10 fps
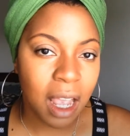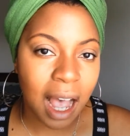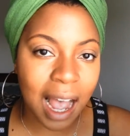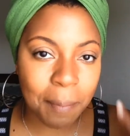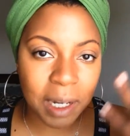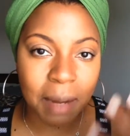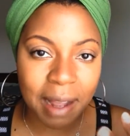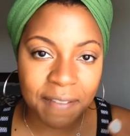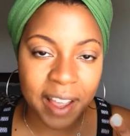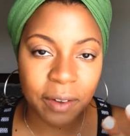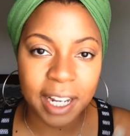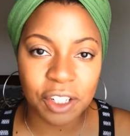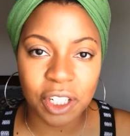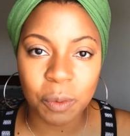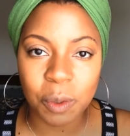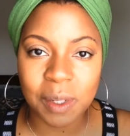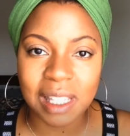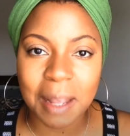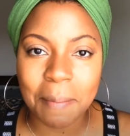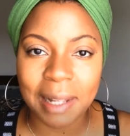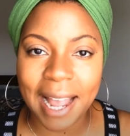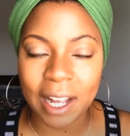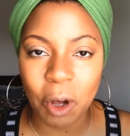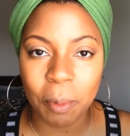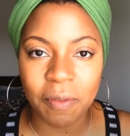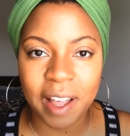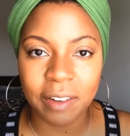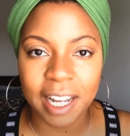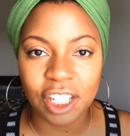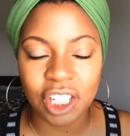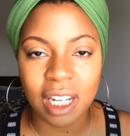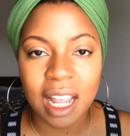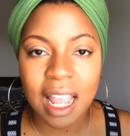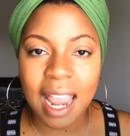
I put on my foundation, which was the black Opal foundation,